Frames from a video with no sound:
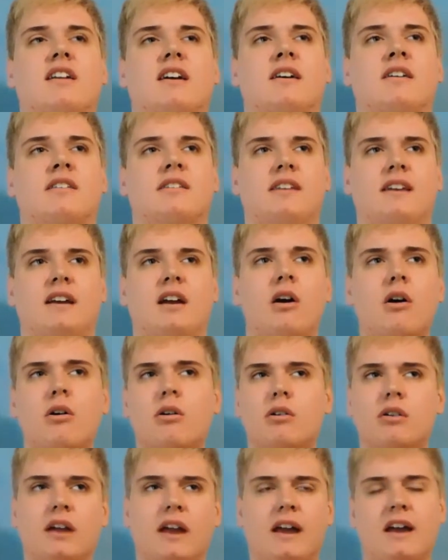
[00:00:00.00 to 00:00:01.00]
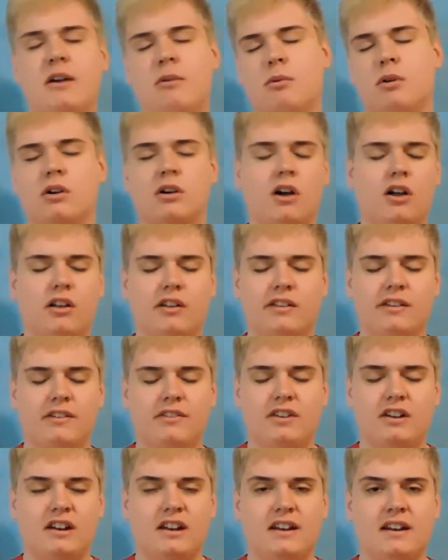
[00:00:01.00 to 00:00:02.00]
I was like, oh, okay, well, call us if
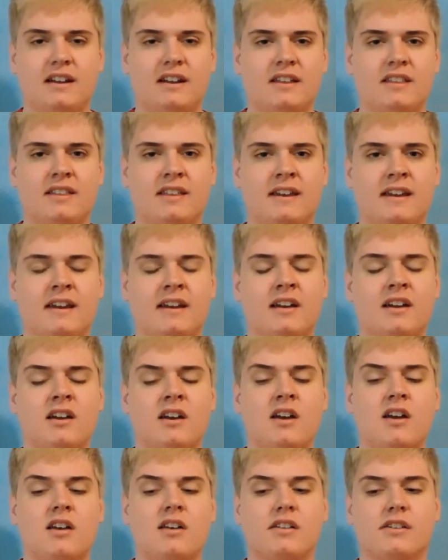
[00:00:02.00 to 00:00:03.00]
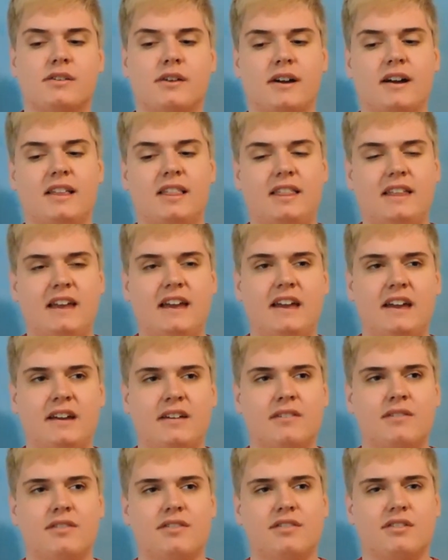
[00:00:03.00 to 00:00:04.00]
you need anything. So I
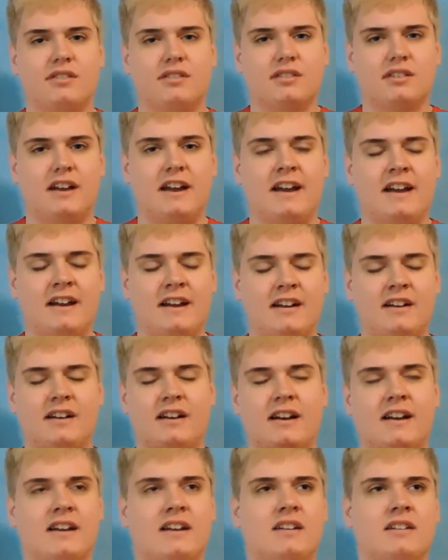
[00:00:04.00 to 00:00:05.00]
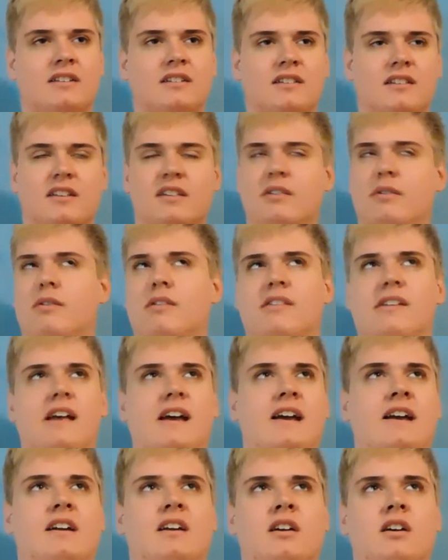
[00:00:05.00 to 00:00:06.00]
leave, and this was
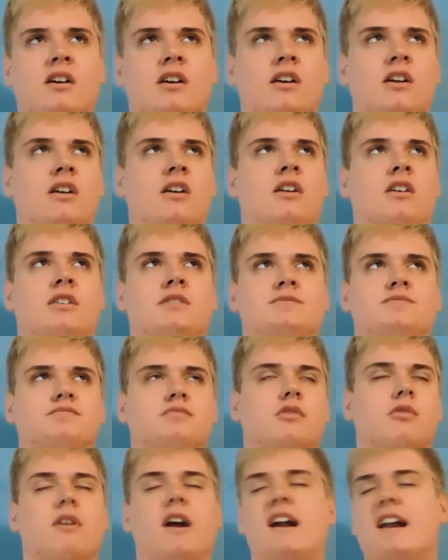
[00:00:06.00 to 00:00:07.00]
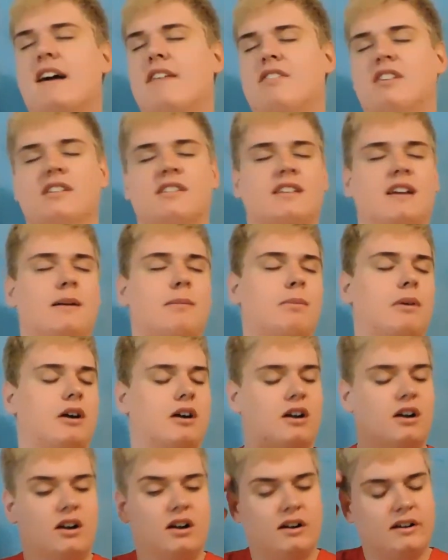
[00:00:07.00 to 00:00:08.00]
like right after
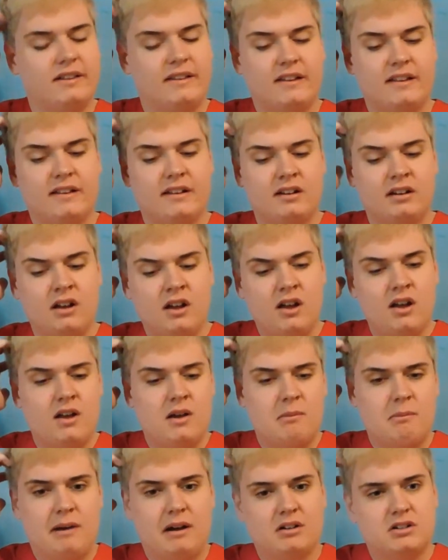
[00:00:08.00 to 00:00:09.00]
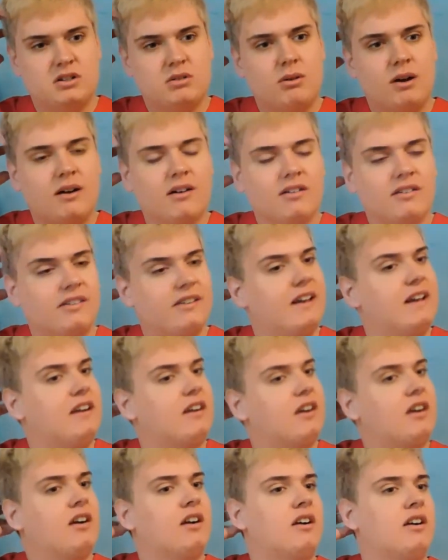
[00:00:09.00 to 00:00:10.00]
supper, and then about 2 hours
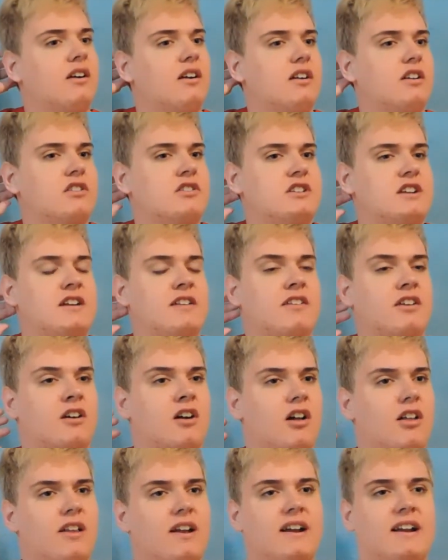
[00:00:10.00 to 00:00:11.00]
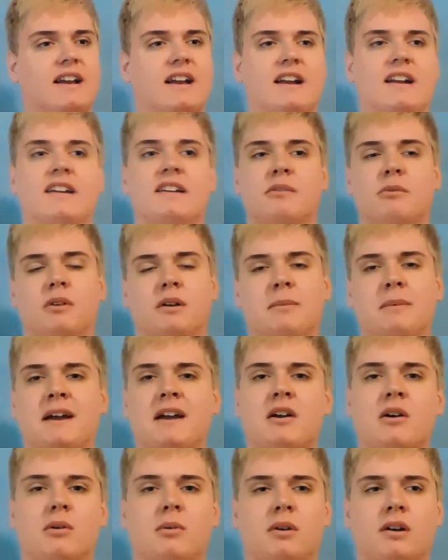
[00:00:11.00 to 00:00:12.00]
later she gets her call light again, and one of my
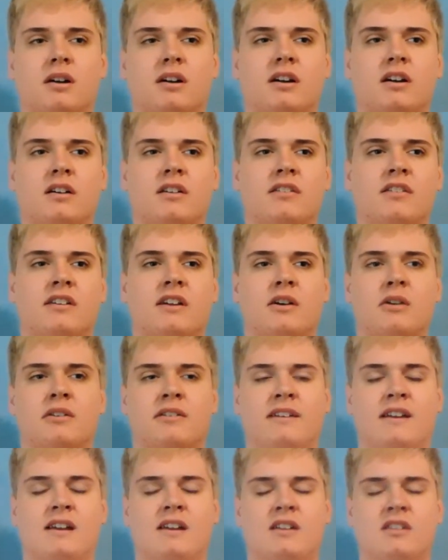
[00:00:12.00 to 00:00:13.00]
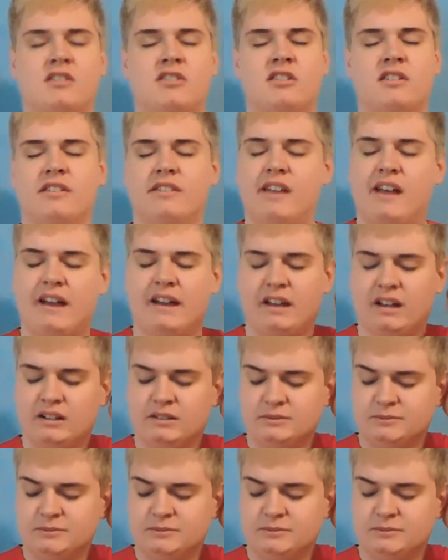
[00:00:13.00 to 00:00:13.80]
coworkers goes in, she's like,